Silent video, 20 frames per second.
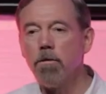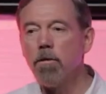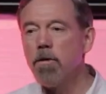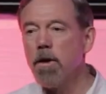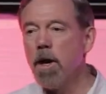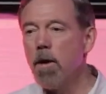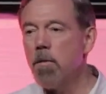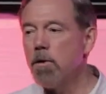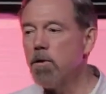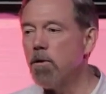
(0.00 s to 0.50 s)
and
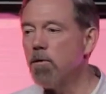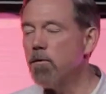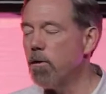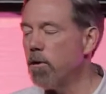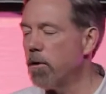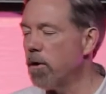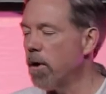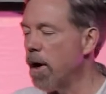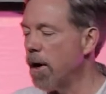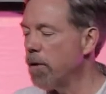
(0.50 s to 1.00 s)
chemical
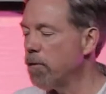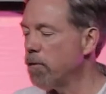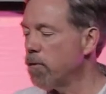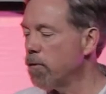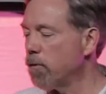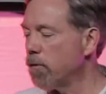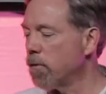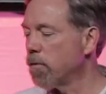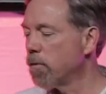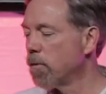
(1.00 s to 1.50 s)

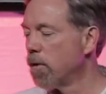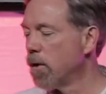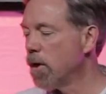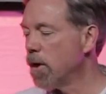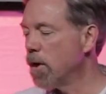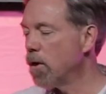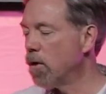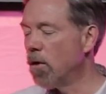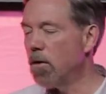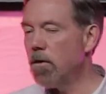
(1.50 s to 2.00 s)
fertilizers and,
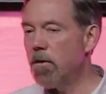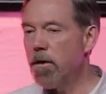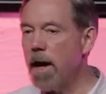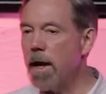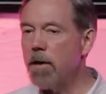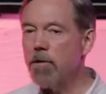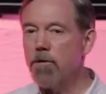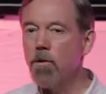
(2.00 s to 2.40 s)
and all of that.